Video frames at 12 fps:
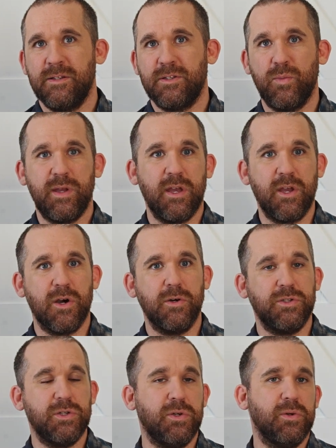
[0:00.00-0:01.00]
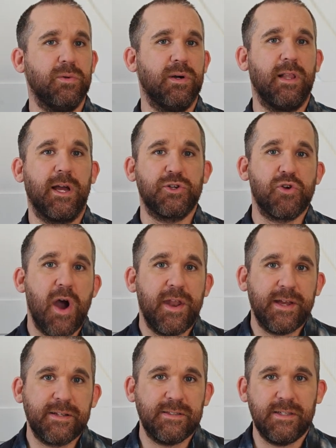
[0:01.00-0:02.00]
So we could go to
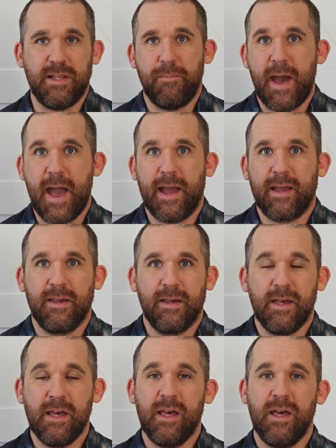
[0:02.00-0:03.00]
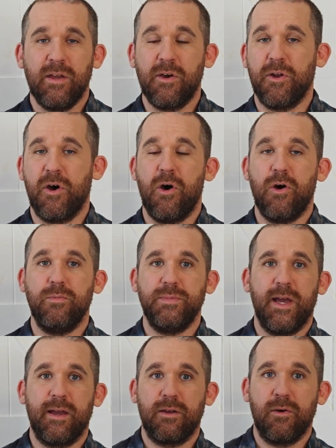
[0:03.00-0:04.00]
electronics in the back, go to home
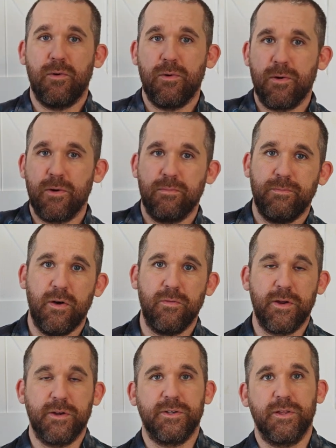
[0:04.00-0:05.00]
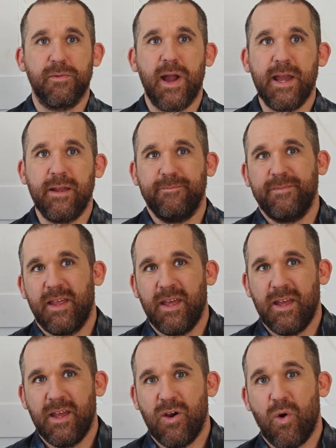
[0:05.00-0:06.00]
decor over here to the right,
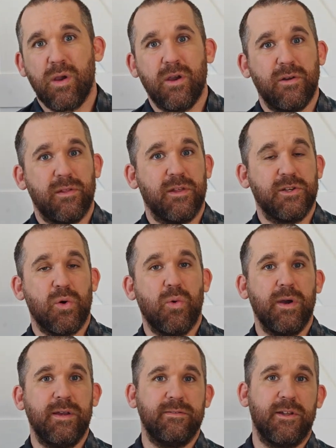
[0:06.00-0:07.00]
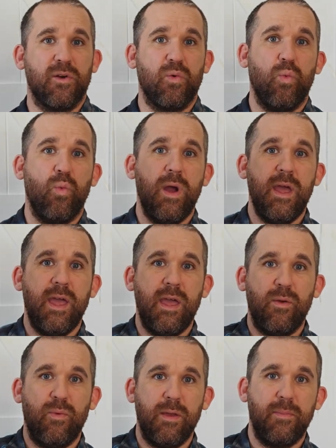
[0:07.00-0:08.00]
or go to the toys that are
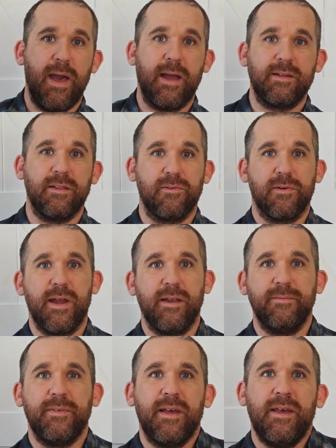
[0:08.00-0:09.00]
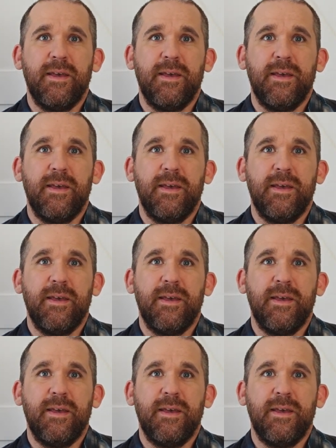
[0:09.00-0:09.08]
way, way back to the right.